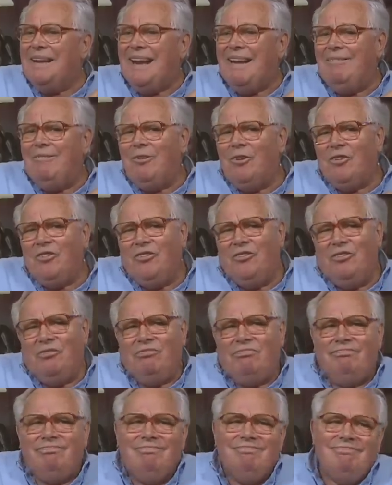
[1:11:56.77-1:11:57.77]
was
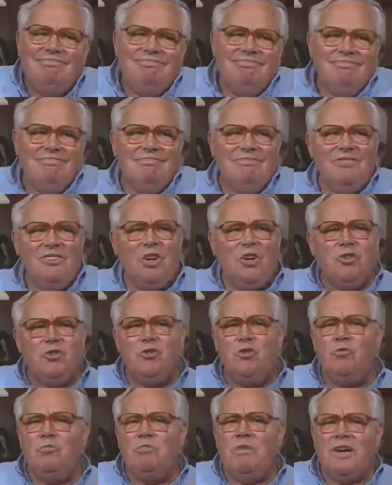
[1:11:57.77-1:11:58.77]
not
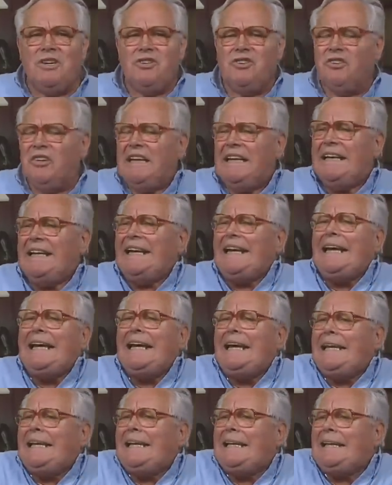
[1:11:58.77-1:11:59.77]
too much really
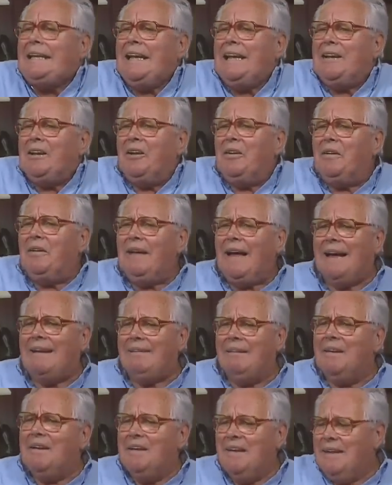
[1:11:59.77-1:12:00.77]
hidden, and
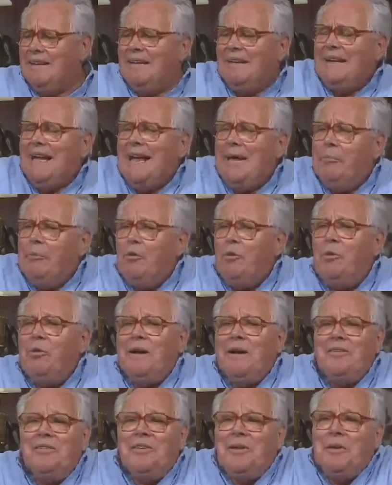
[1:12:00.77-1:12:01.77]
in the neighborhood
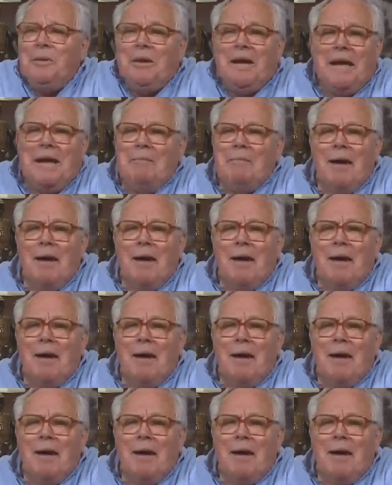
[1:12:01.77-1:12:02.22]
I still came